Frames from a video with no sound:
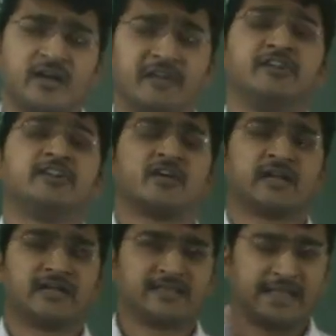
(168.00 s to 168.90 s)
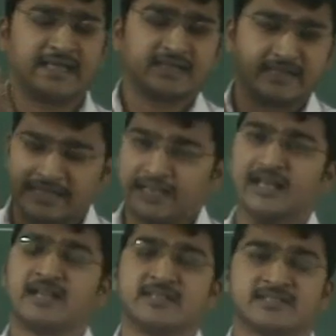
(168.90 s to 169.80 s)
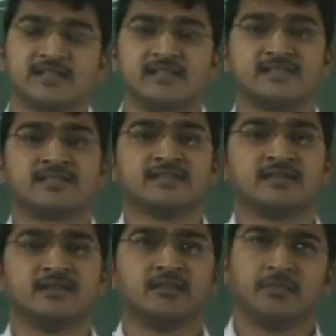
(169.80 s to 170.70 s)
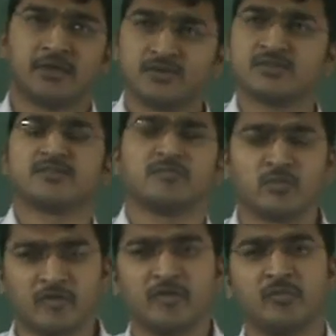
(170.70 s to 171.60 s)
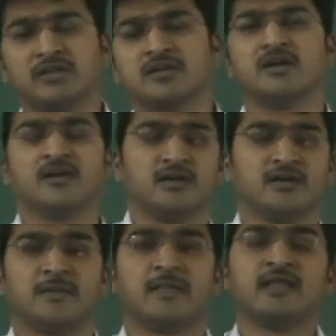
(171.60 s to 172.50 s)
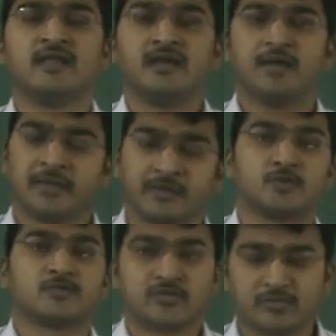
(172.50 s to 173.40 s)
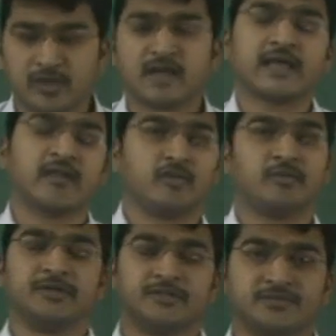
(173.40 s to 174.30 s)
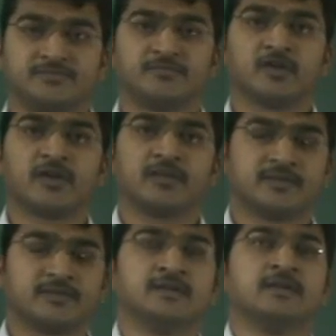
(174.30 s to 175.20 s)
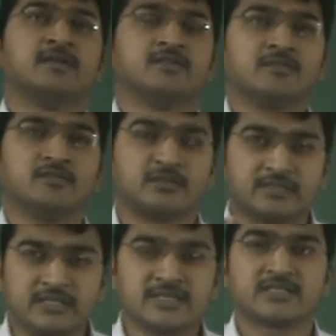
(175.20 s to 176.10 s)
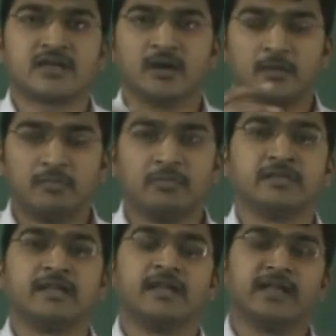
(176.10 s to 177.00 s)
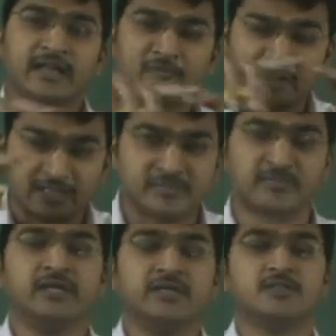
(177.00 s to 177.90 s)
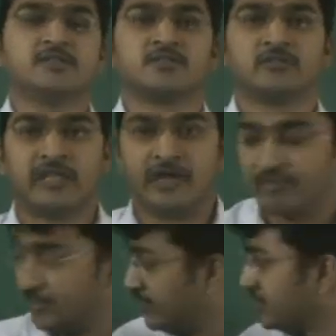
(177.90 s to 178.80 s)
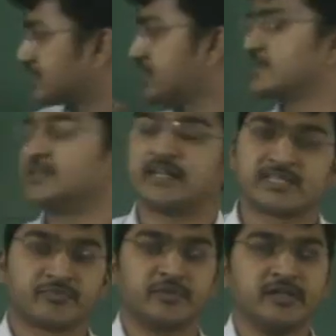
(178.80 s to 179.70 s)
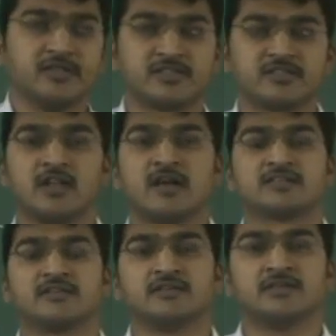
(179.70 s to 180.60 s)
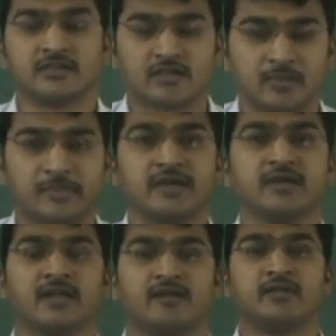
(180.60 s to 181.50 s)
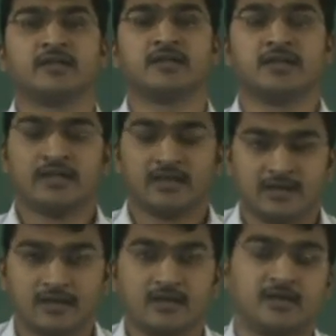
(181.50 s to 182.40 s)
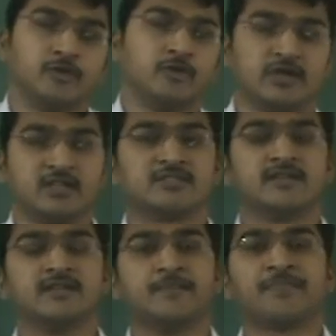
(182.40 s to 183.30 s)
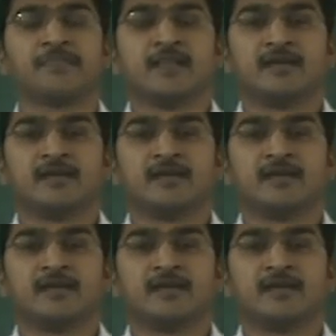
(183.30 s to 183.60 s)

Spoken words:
heavy target like nickel crystals, by using movable microscope or galvanometer. Okay, so these they done an experiment. So I will discuss that experiment. That is the last topic in our dual nature.